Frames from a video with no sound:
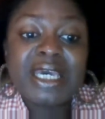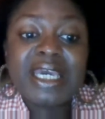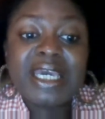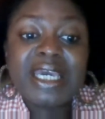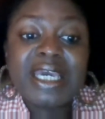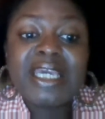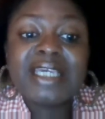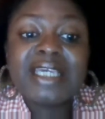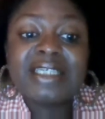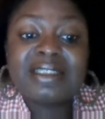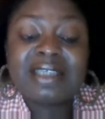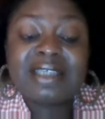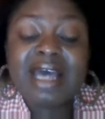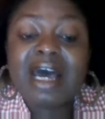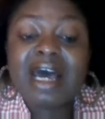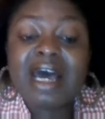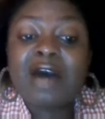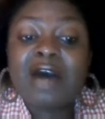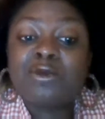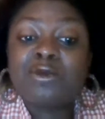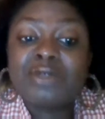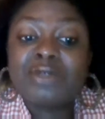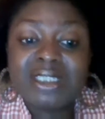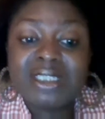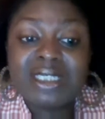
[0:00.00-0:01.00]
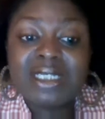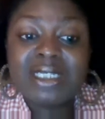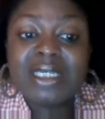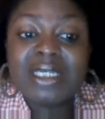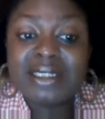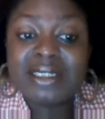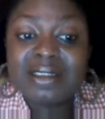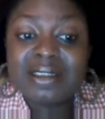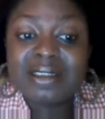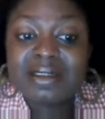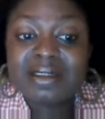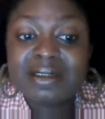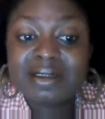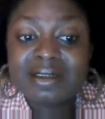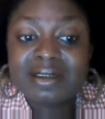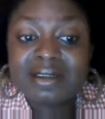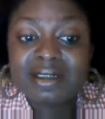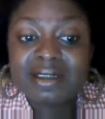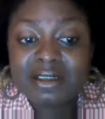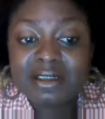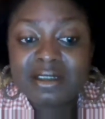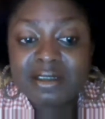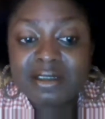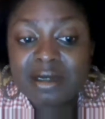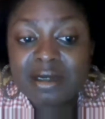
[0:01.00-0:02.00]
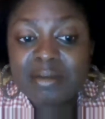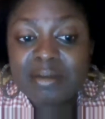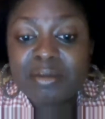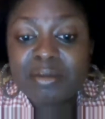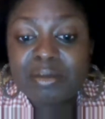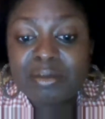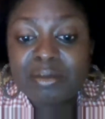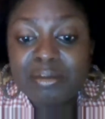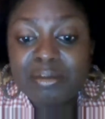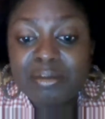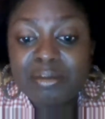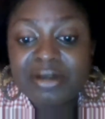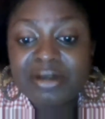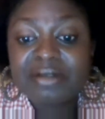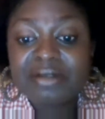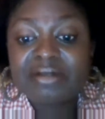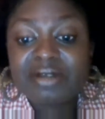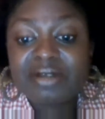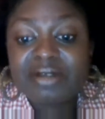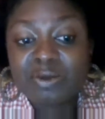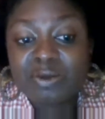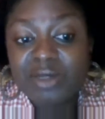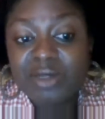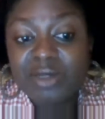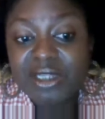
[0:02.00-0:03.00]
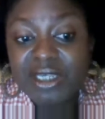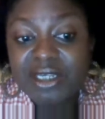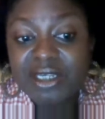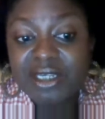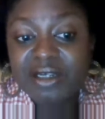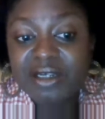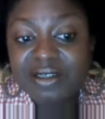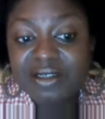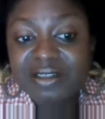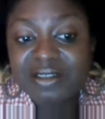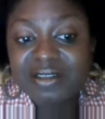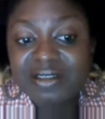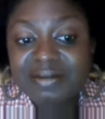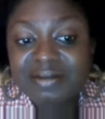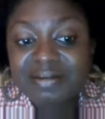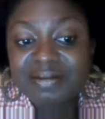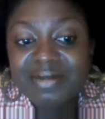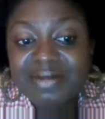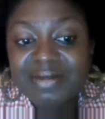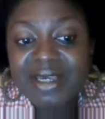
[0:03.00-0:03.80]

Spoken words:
is how resilience is birthed within us.